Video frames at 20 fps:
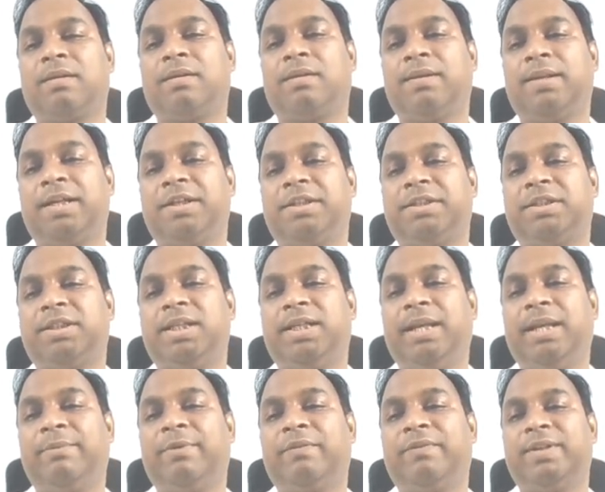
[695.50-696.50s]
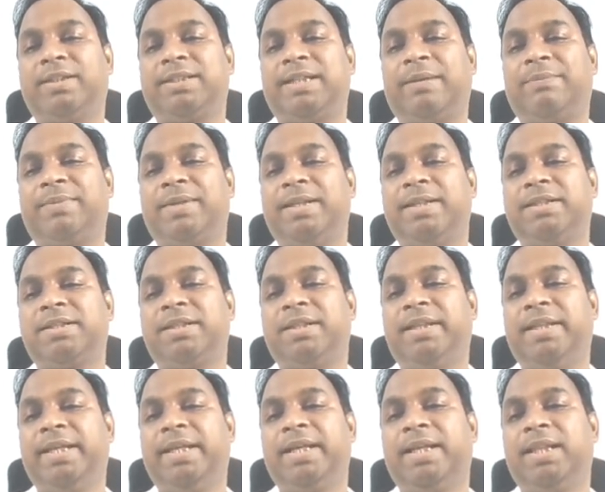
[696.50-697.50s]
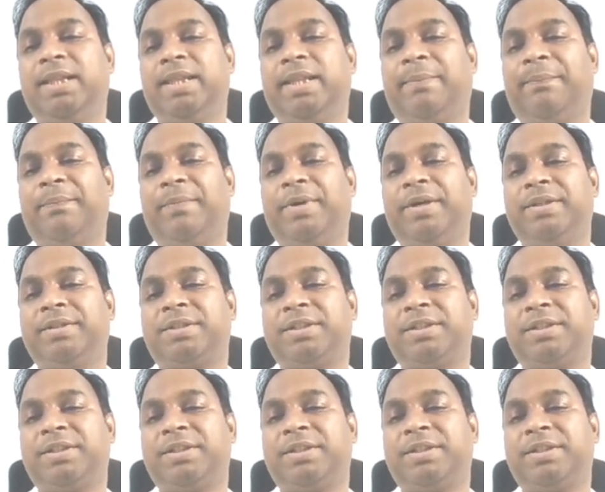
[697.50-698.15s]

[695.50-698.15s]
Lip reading: And the name of the chapter is real numbers.